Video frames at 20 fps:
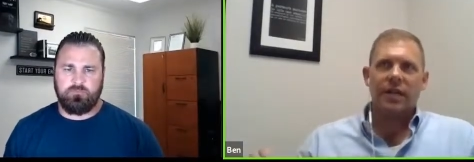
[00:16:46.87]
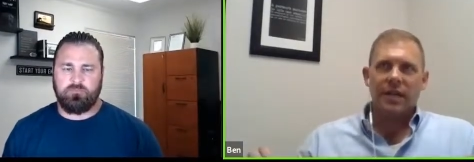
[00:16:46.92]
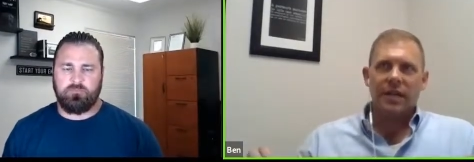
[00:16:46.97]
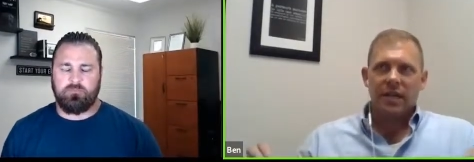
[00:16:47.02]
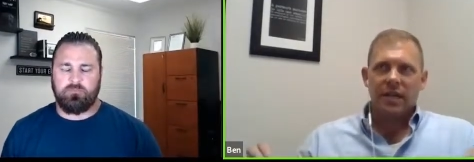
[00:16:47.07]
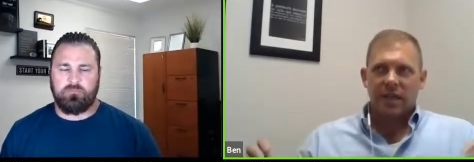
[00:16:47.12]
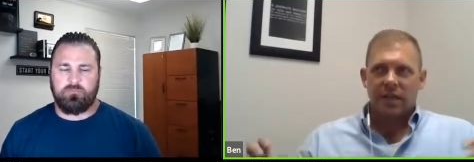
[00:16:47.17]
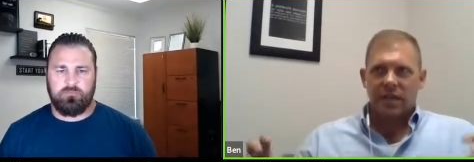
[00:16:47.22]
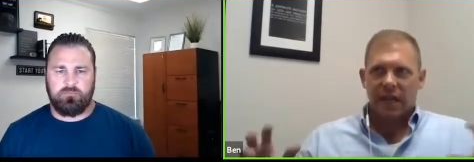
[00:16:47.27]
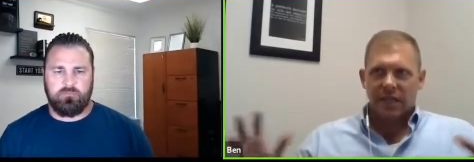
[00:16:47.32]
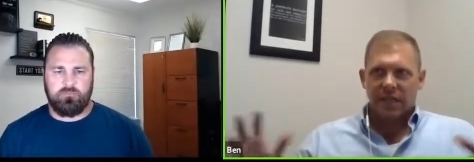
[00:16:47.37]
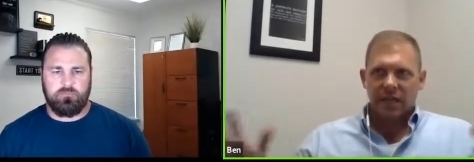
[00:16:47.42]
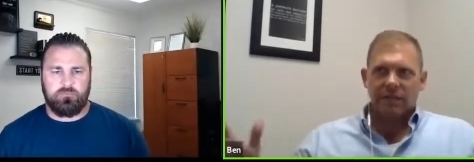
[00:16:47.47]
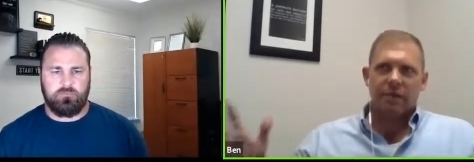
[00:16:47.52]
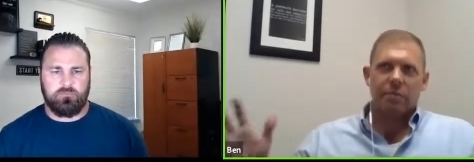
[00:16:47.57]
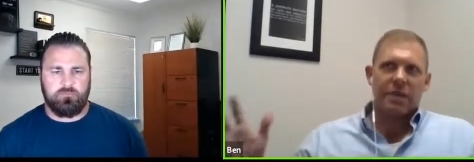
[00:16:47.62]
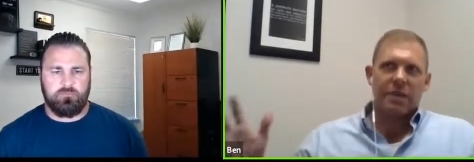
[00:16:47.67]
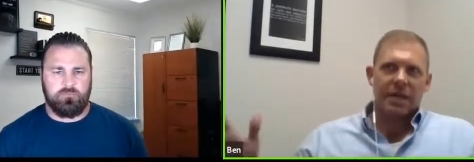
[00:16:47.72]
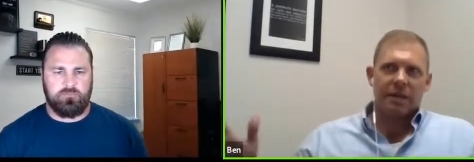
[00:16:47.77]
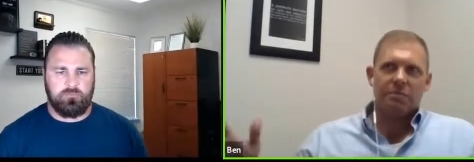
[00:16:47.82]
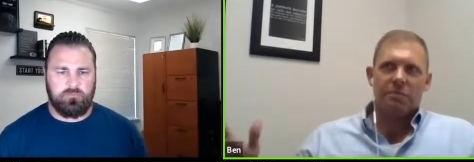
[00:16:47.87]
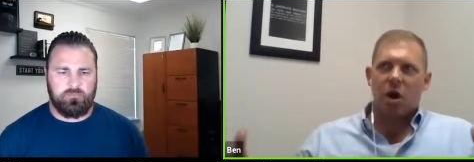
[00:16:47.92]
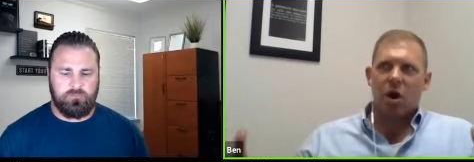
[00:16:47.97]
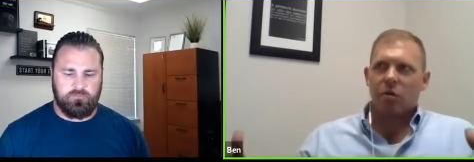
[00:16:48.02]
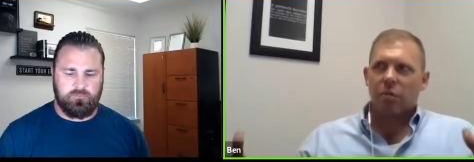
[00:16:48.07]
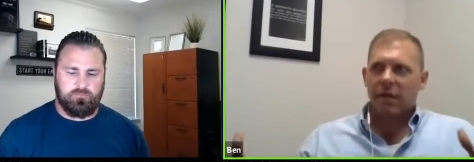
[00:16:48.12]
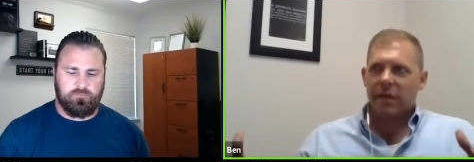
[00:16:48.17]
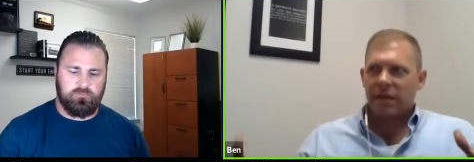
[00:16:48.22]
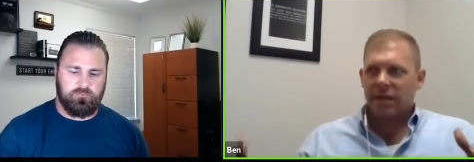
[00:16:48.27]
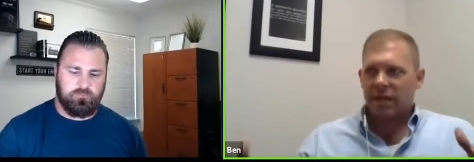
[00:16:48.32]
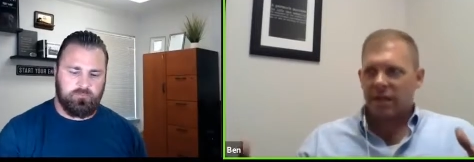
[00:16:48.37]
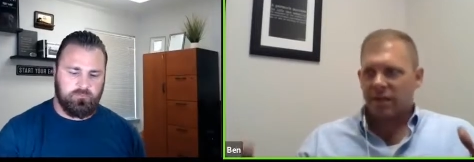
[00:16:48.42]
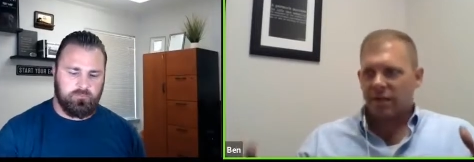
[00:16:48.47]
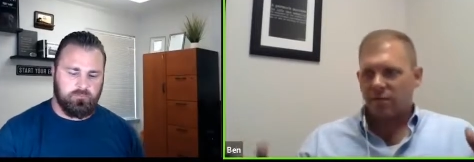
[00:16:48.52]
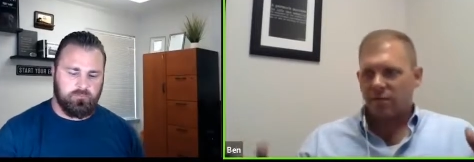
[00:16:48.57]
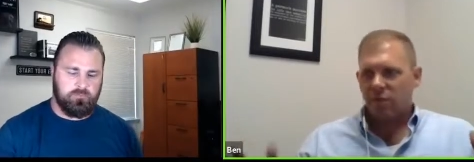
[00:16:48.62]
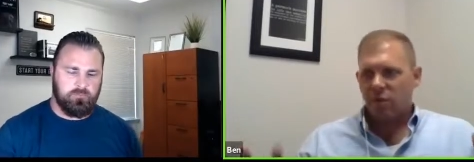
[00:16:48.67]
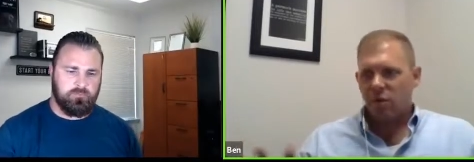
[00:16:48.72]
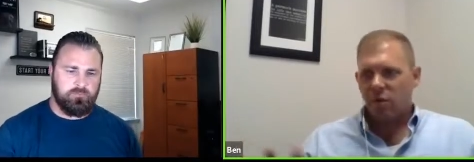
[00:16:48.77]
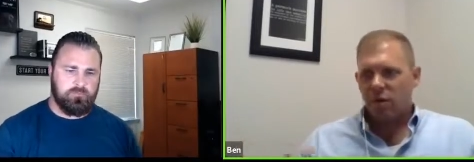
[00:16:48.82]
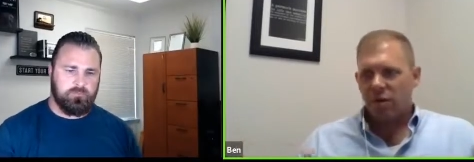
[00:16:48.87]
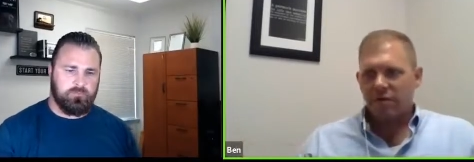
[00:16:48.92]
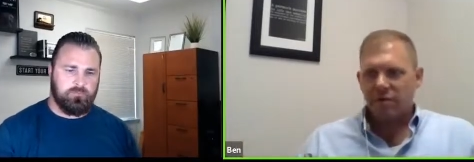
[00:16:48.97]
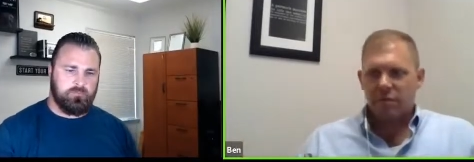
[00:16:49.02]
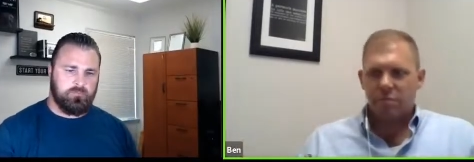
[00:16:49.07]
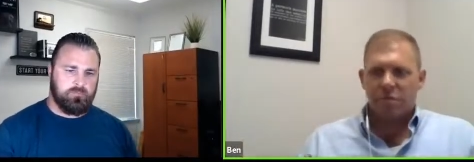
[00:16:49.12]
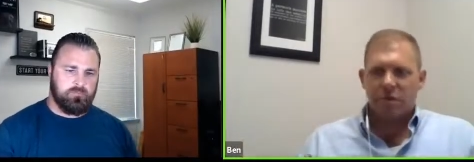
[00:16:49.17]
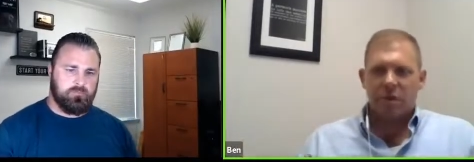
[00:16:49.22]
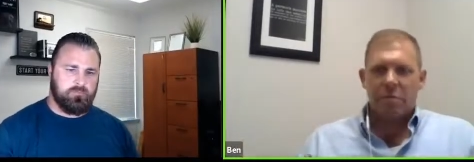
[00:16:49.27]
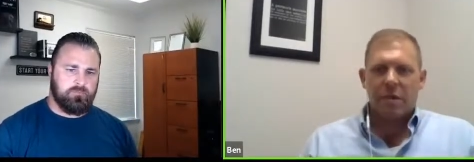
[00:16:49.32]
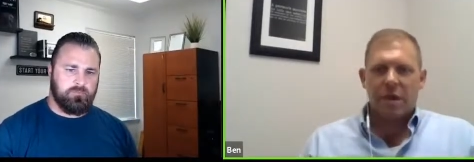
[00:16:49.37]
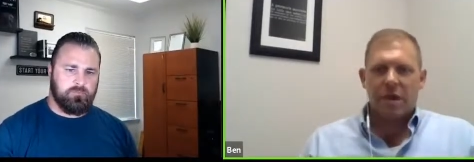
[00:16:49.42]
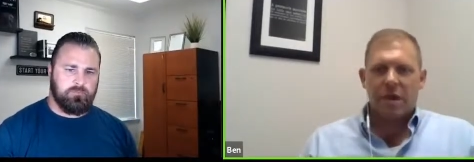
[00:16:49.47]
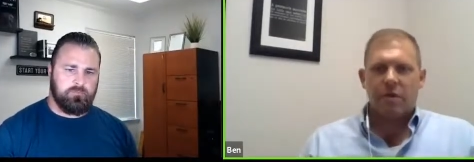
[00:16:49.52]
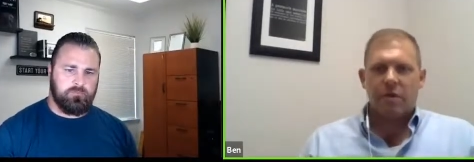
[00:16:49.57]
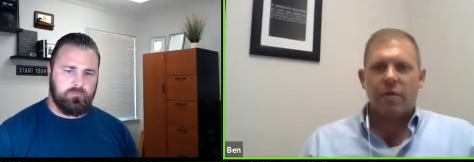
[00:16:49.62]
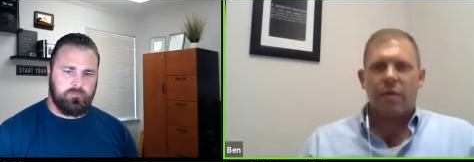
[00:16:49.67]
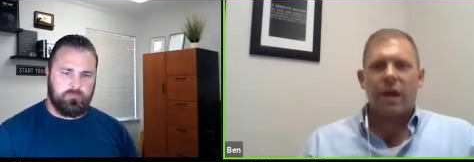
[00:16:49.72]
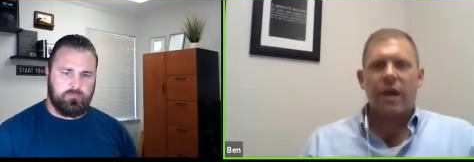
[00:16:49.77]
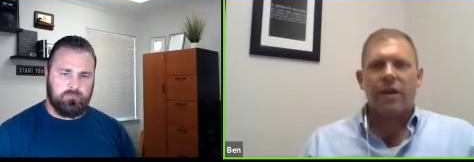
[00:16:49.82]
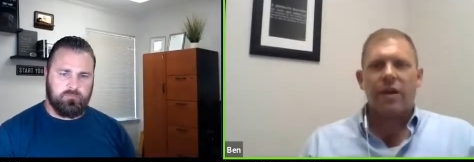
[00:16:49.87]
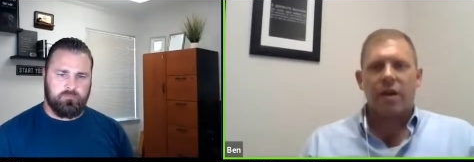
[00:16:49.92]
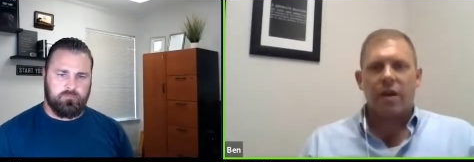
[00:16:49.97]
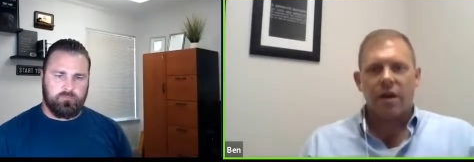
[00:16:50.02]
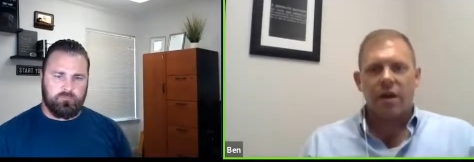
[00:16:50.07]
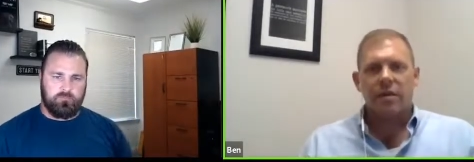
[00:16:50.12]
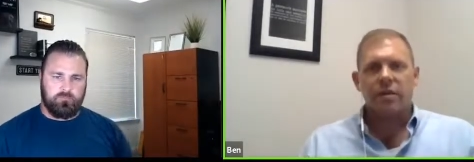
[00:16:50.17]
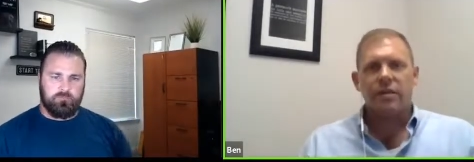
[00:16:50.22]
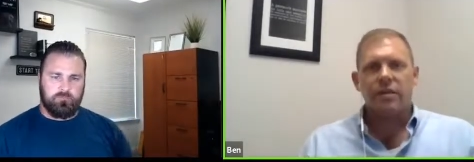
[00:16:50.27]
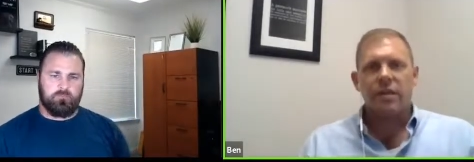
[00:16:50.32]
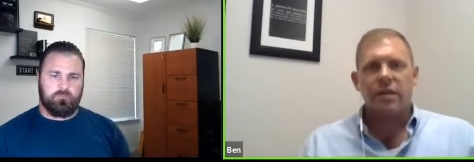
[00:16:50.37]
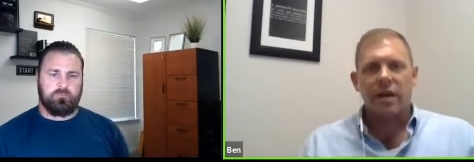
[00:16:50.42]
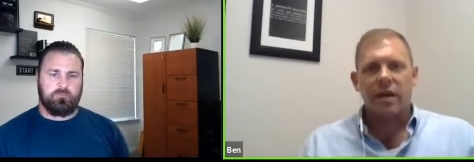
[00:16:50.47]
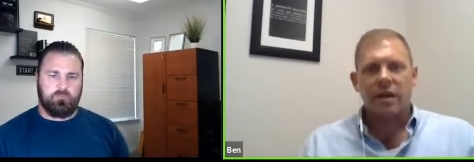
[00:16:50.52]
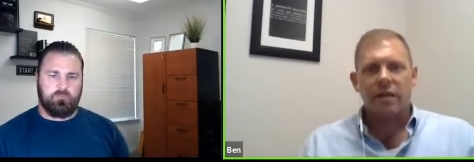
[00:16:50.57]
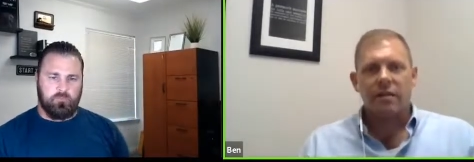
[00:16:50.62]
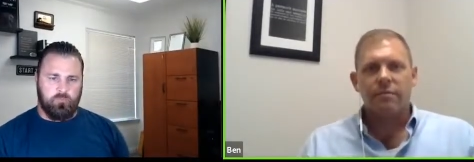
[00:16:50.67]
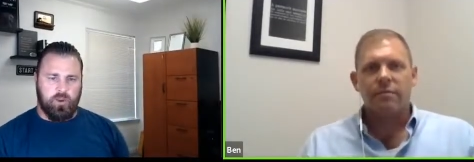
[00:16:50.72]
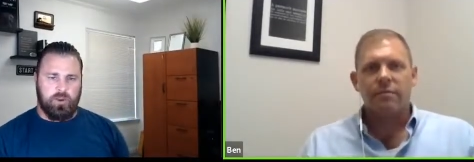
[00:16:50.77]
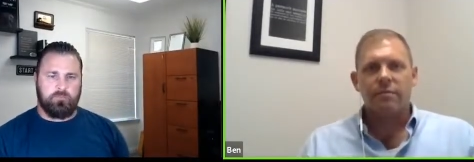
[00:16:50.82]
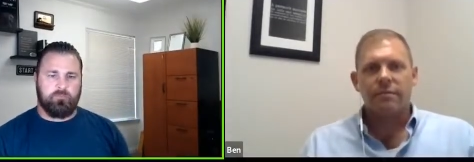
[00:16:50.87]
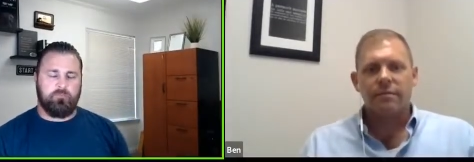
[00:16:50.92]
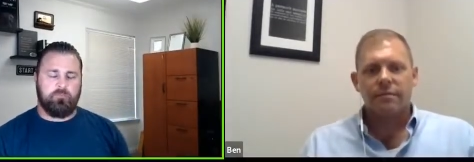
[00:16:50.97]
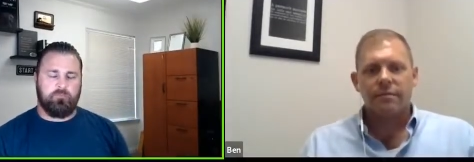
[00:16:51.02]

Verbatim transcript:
Speaker 1: less of a big moment and more of a blip on the radar. Um, right.